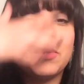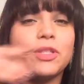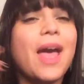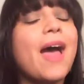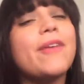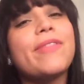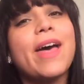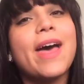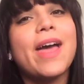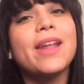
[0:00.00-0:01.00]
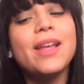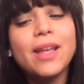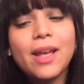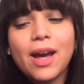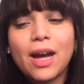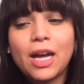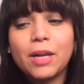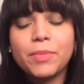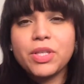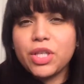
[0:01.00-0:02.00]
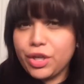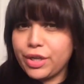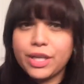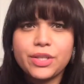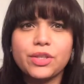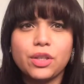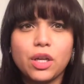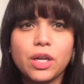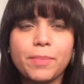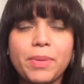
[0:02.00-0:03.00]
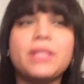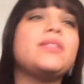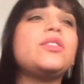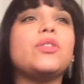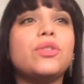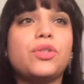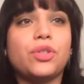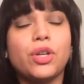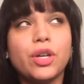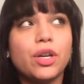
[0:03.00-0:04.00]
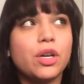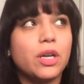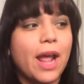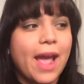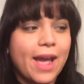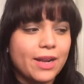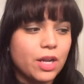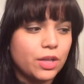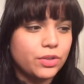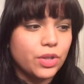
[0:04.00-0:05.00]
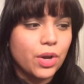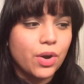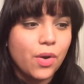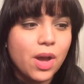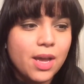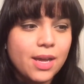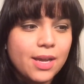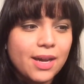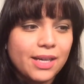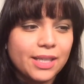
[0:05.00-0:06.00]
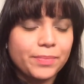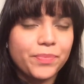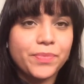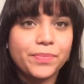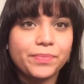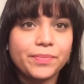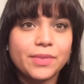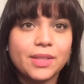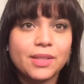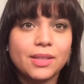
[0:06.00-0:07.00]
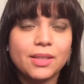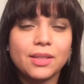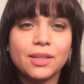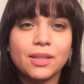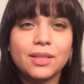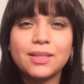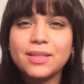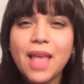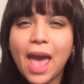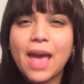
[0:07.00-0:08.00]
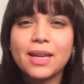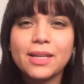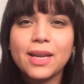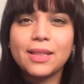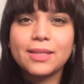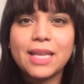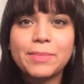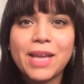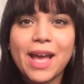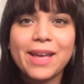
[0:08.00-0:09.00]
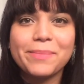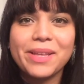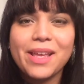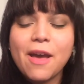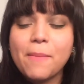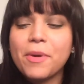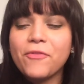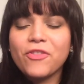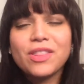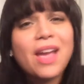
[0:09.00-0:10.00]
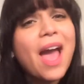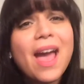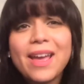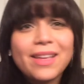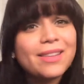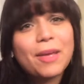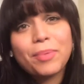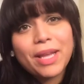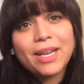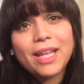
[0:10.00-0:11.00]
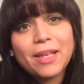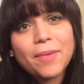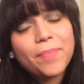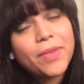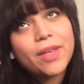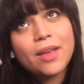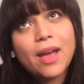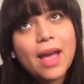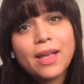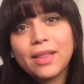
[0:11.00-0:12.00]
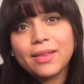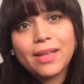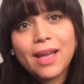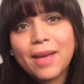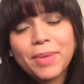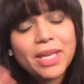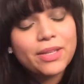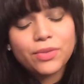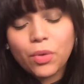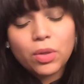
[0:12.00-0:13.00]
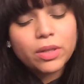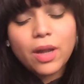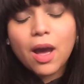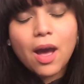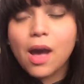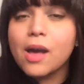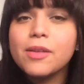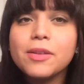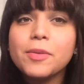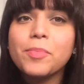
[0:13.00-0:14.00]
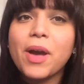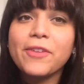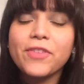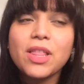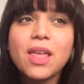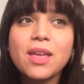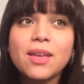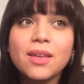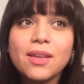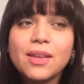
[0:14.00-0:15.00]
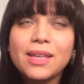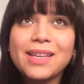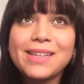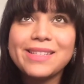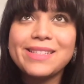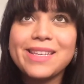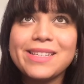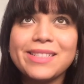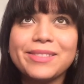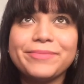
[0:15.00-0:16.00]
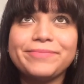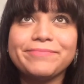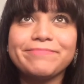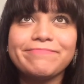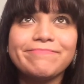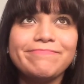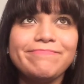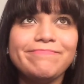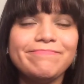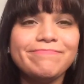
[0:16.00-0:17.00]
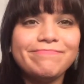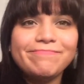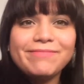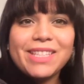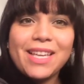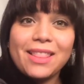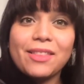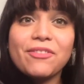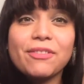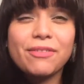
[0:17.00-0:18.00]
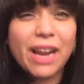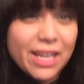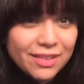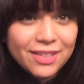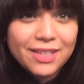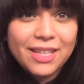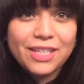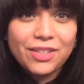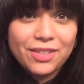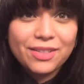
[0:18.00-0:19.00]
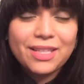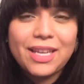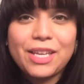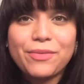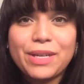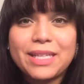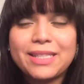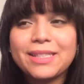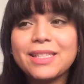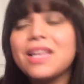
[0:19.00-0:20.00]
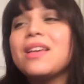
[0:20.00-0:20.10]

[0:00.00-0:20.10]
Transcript: supposed to have that uh, mysterious look, but still stern and also um, sad at the same time. But for the guy that played him, I I mean he's cool and all, but I feel like he didn't get the right look. He just looks like he was